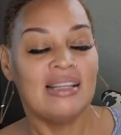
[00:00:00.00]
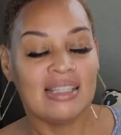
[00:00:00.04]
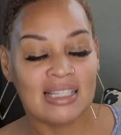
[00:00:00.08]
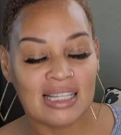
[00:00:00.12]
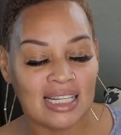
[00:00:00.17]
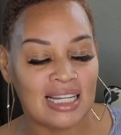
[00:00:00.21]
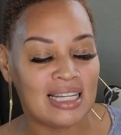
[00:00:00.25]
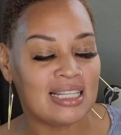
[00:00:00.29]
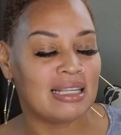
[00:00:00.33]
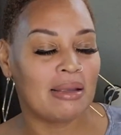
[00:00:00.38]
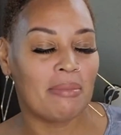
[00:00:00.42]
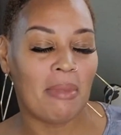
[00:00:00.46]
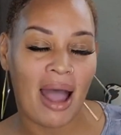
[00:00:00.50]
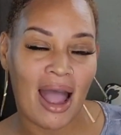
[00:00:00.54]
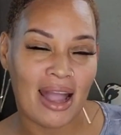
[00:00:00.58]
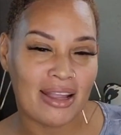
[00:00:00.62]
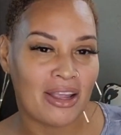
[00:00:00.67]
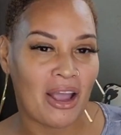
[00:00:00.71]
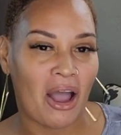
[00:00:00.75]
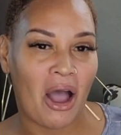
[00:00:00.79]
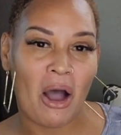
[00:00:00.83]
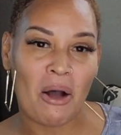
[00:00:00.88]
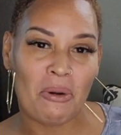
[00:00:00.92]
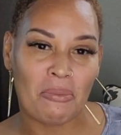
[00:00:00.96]
Talisa, mind
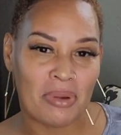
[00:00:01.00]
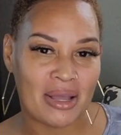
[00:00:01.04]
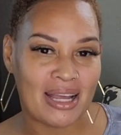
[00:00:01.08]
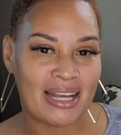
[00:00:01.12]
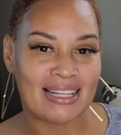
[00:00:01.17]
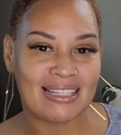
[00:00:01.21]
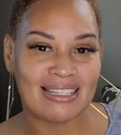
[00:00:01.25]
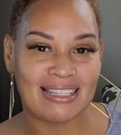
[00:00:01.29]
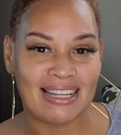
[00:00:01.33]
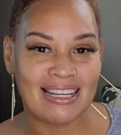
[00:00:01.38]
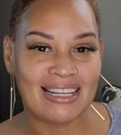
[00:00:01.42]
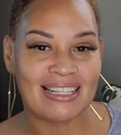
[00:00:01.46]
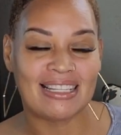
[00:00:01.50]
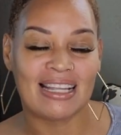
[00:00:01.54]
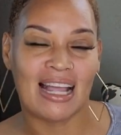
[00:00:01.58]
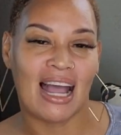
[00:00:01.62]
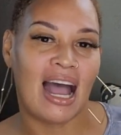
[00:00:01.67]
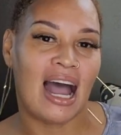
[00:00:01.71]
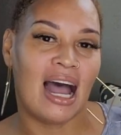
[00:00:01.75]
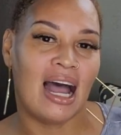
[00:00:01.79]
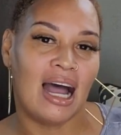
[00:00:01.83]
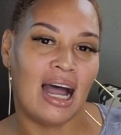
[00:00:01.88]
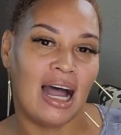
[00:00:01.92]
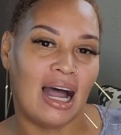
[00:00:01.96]
y'all business.
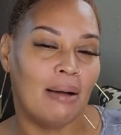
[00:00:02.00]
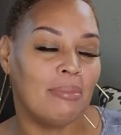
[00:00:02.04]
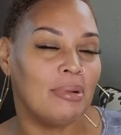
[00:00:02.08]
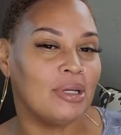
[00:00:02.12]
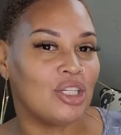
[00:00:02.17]
Uh,